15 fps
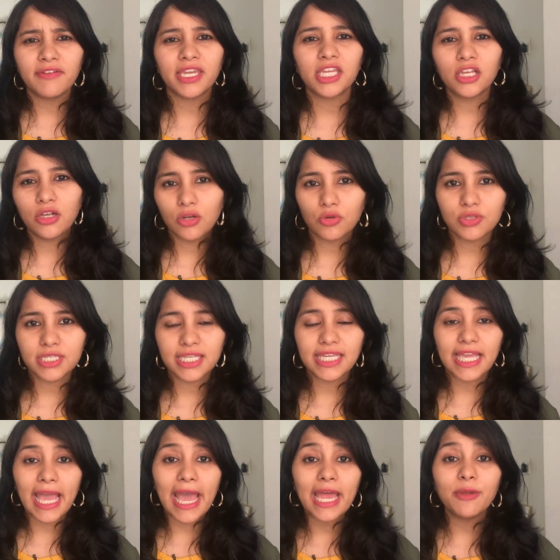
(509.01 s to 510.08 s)
very
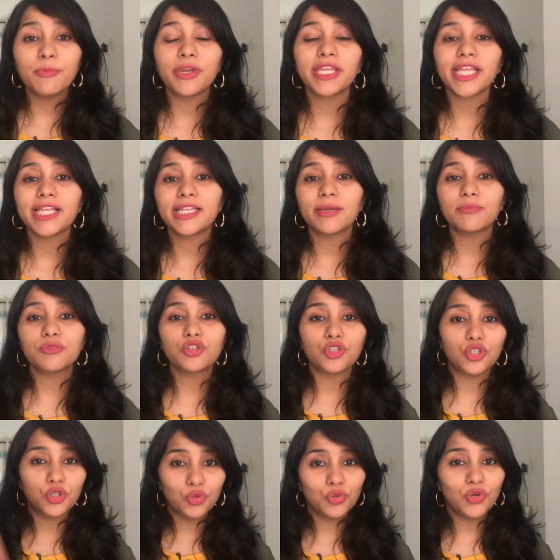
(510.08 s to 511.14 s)
closely and bringing them to
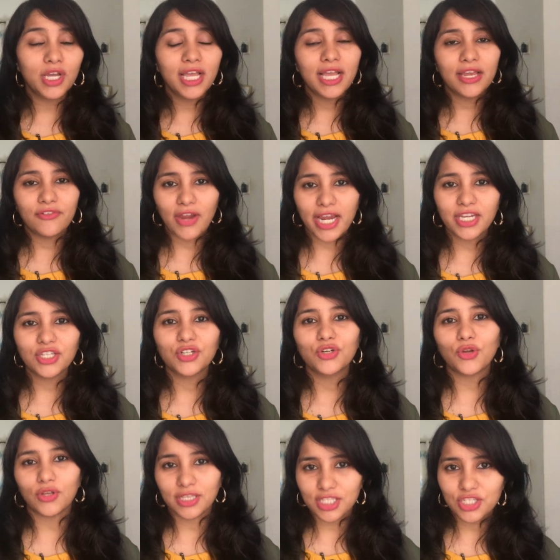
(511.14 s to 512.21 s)
you right
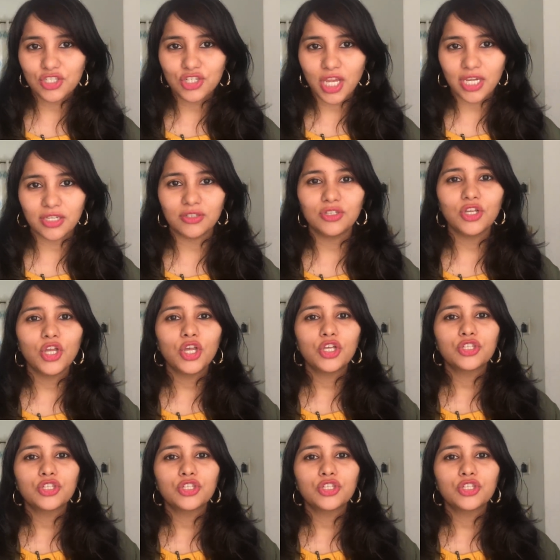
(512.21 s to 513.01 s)
here on this channel.